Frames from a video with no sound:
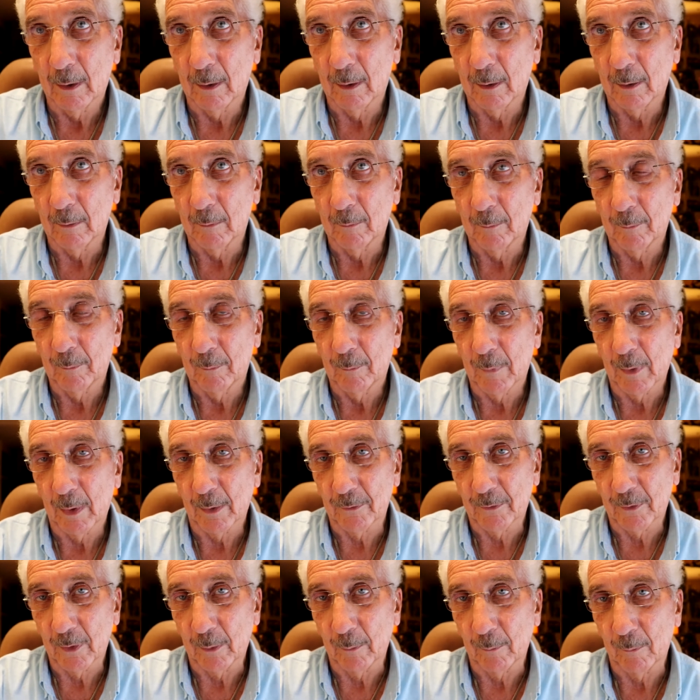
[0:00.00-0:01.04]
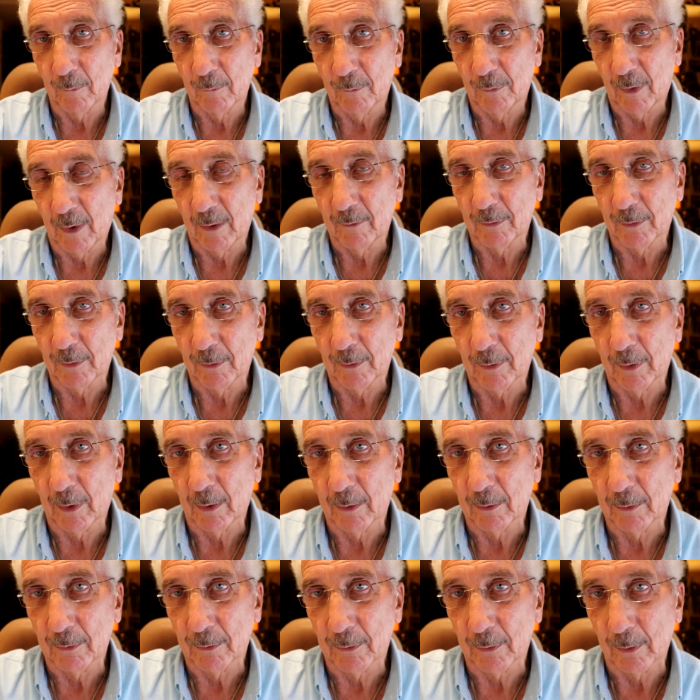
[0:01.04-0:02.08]
I send them
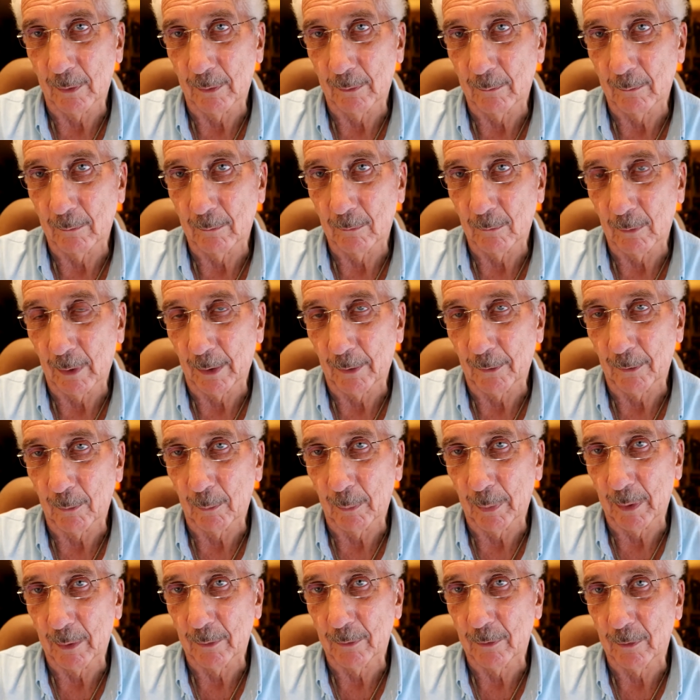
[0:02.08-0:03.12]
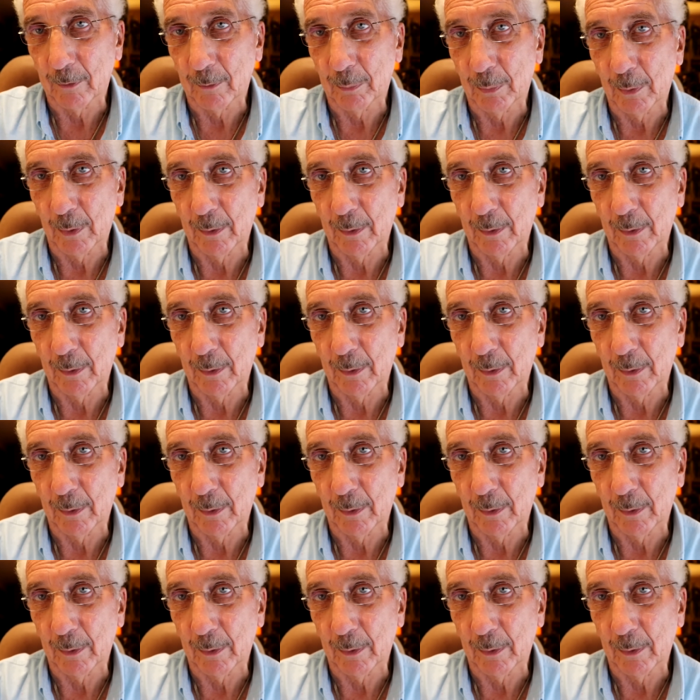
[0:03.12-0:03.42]
$500 on a regular basis,